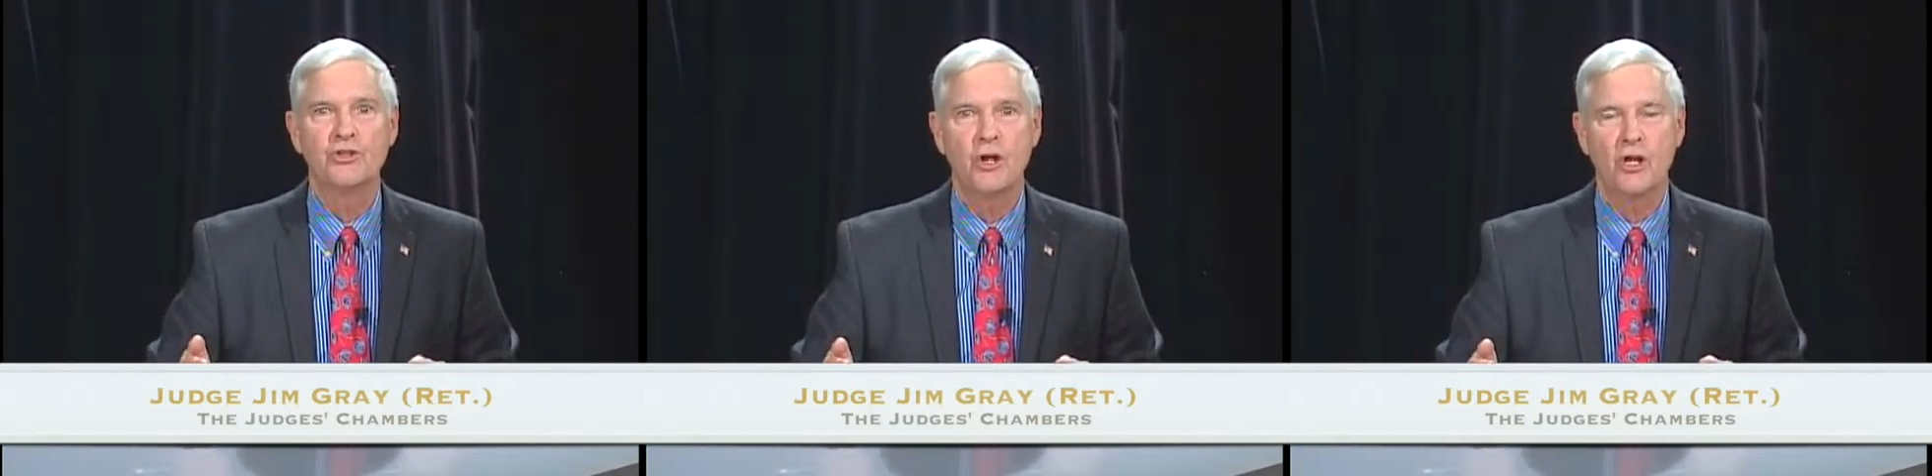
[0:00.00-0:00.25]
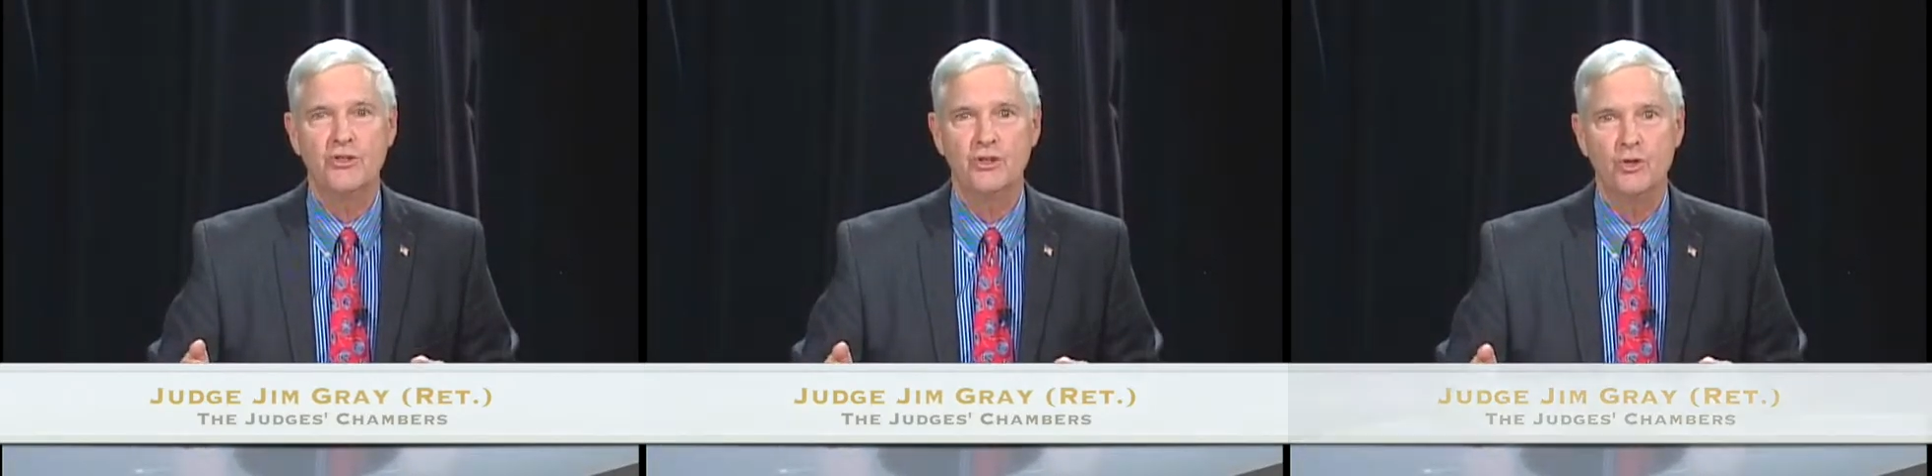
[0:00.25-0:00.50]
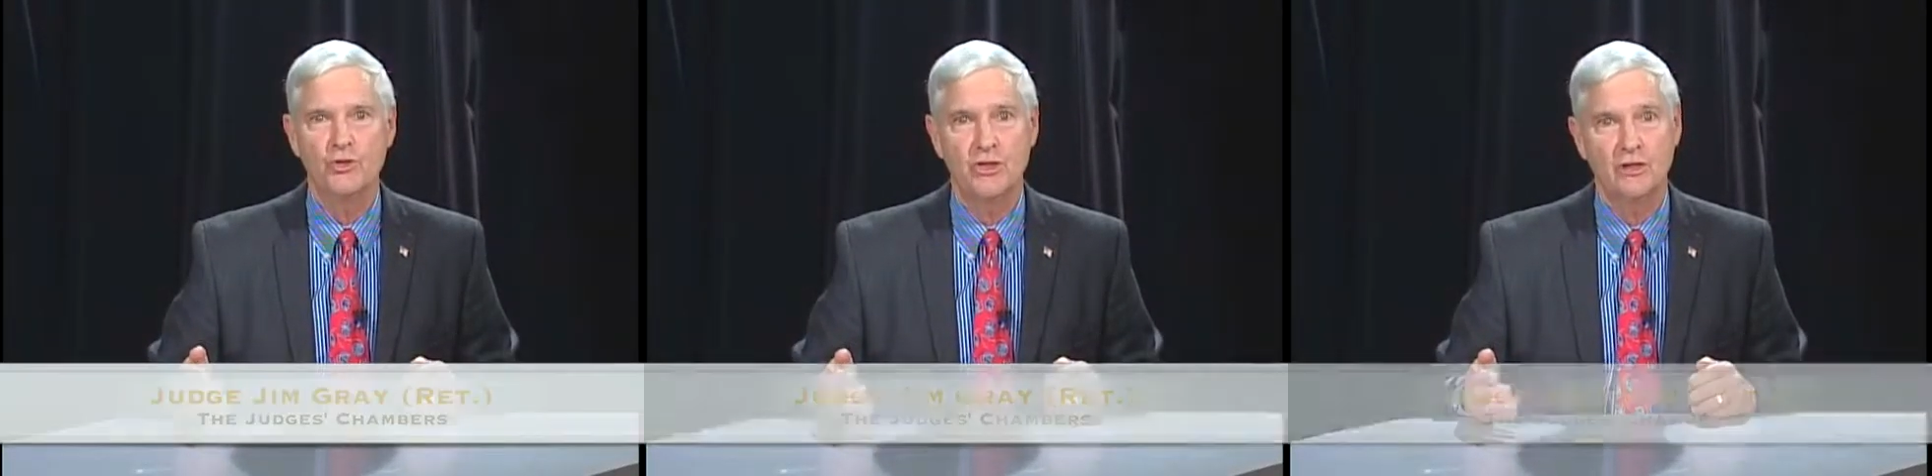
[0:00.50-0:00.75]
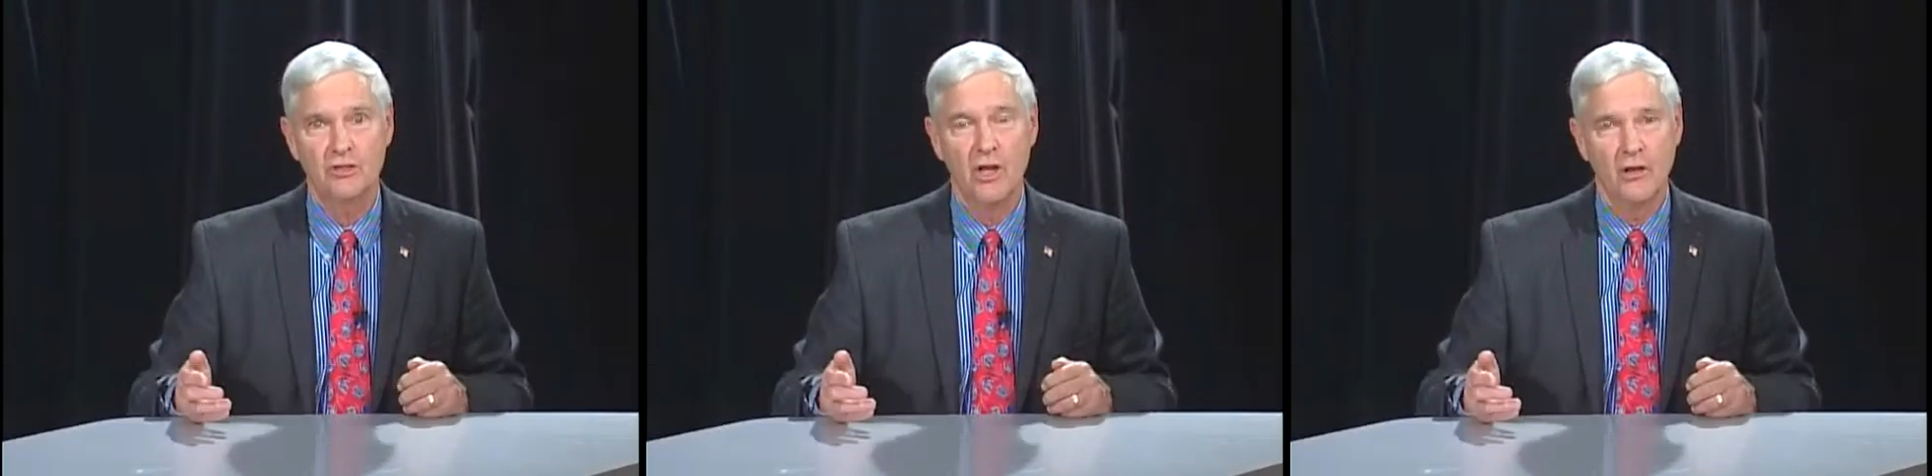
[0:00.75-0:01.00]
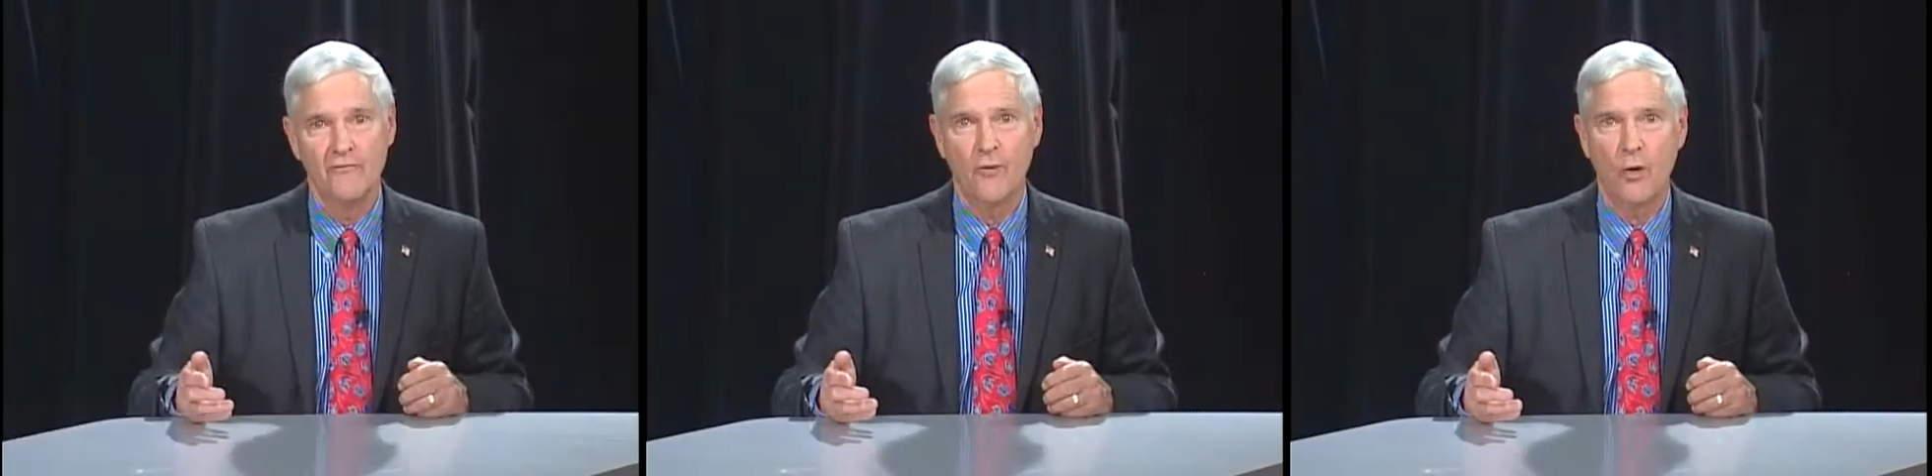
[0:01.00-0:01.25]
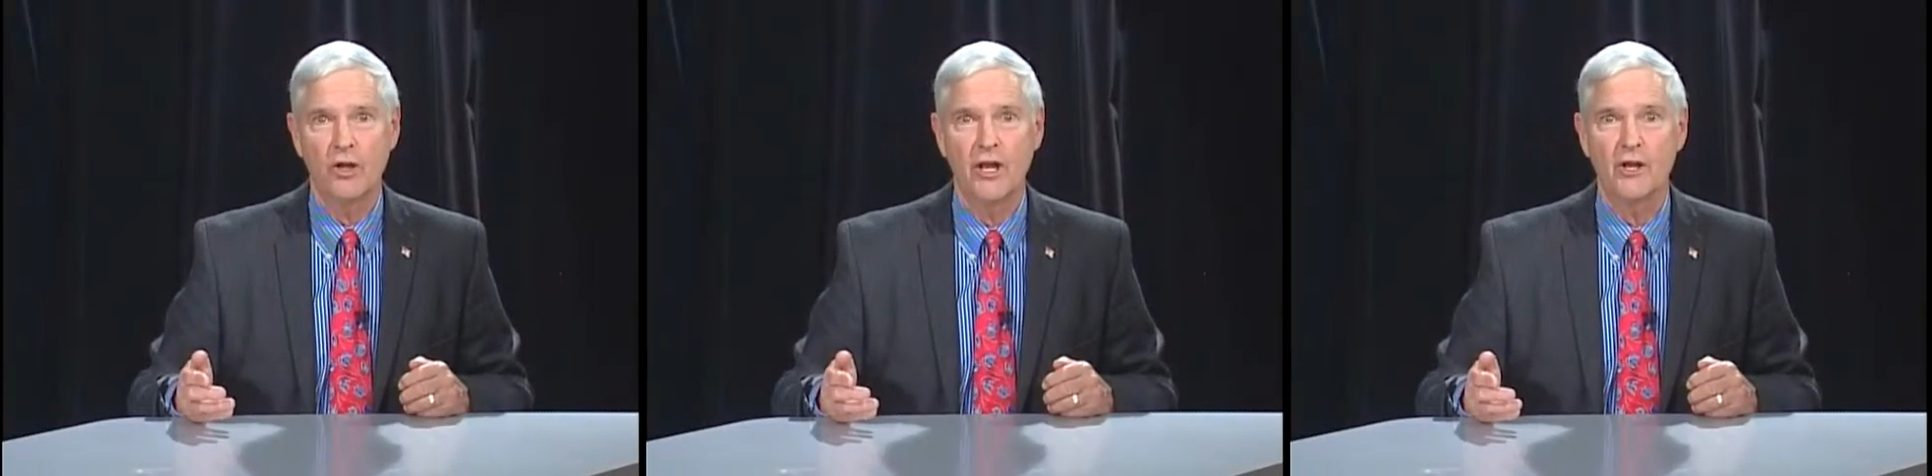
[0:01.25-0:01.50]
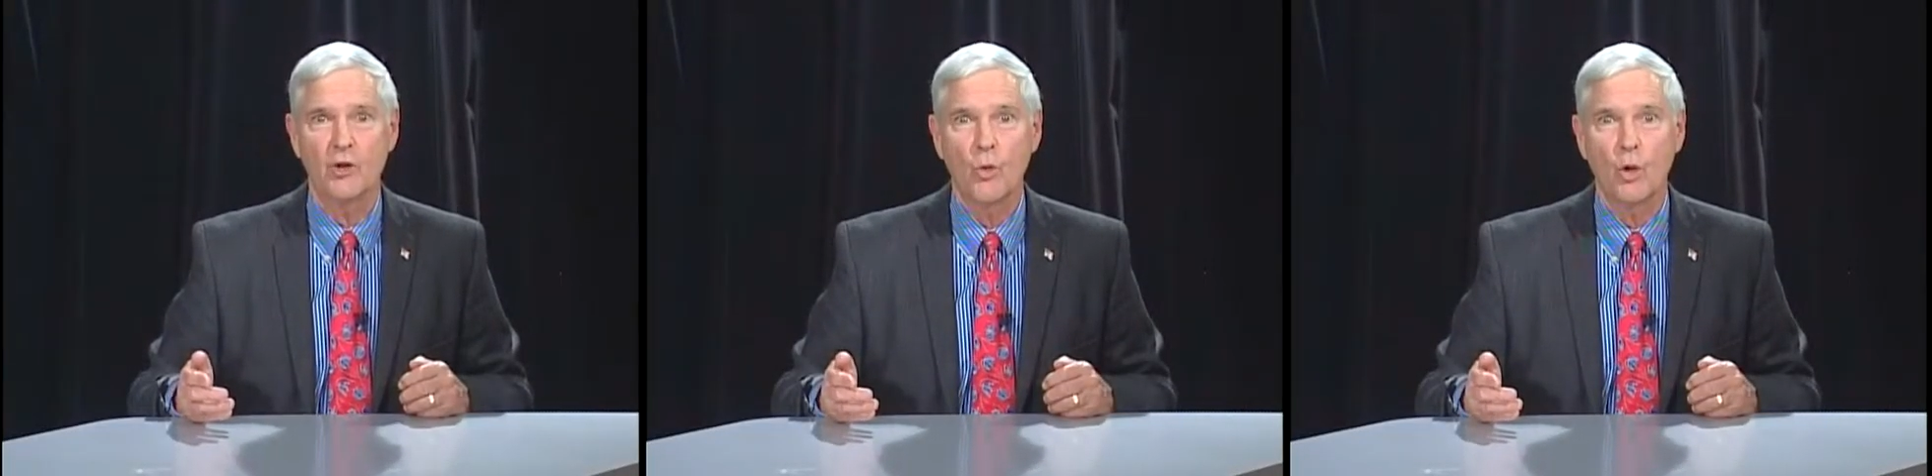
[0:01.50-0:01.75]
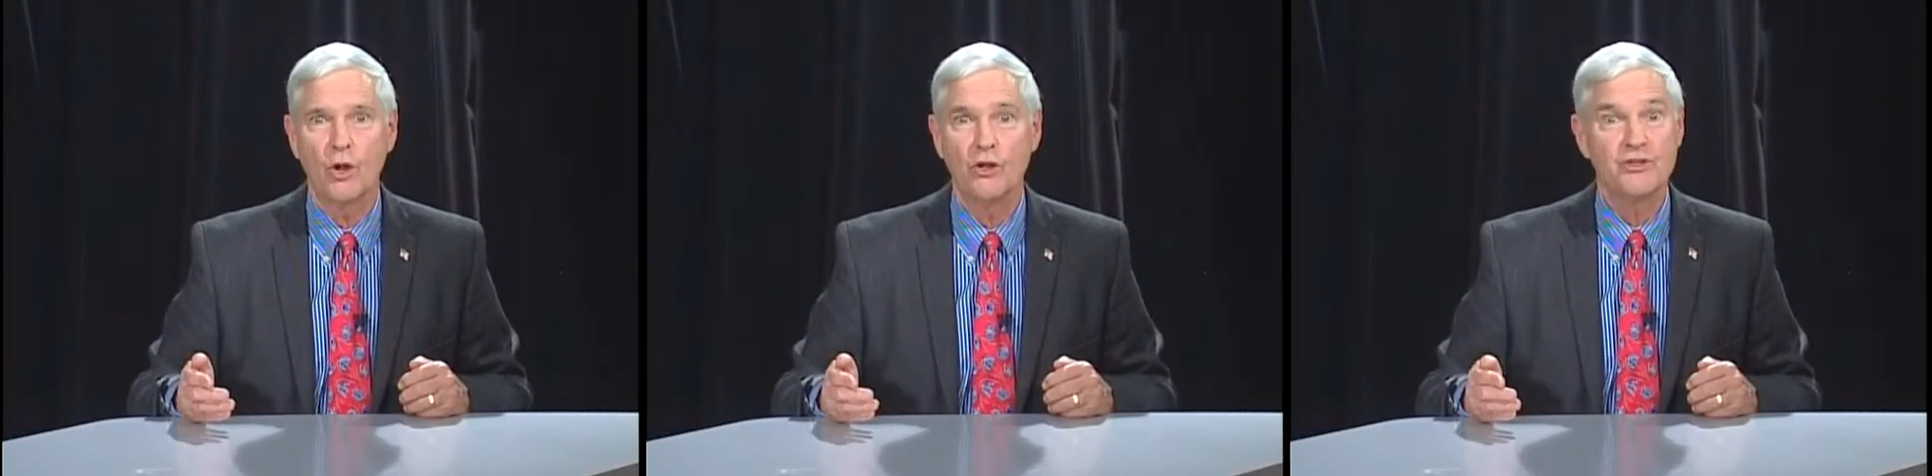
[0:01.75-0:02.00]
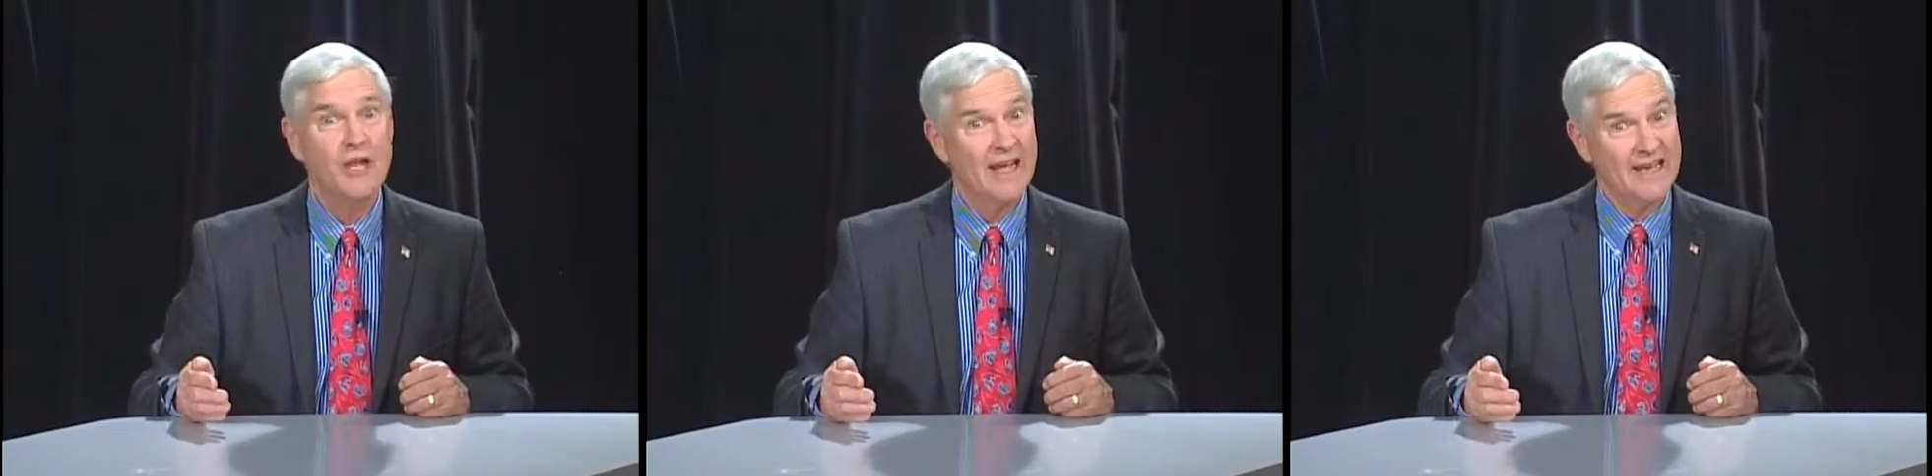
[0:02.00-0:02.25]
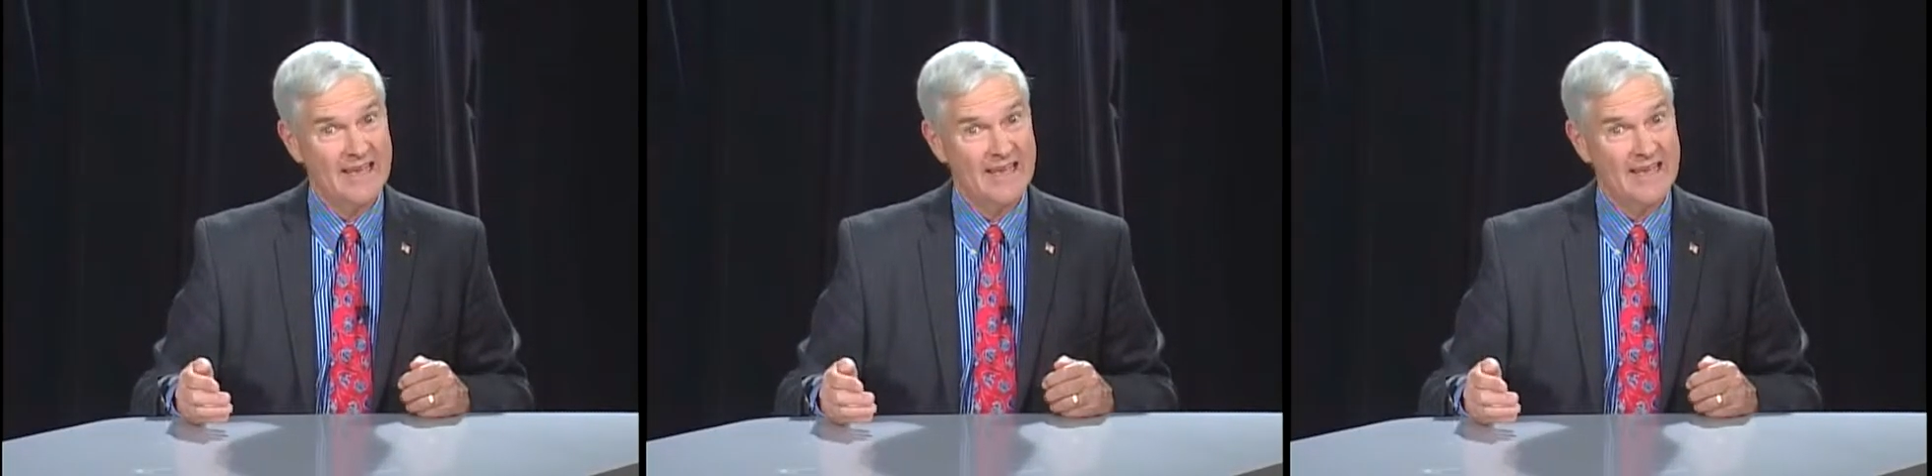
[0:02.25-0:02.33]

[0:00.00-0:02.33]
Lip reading: starts using four-letter words,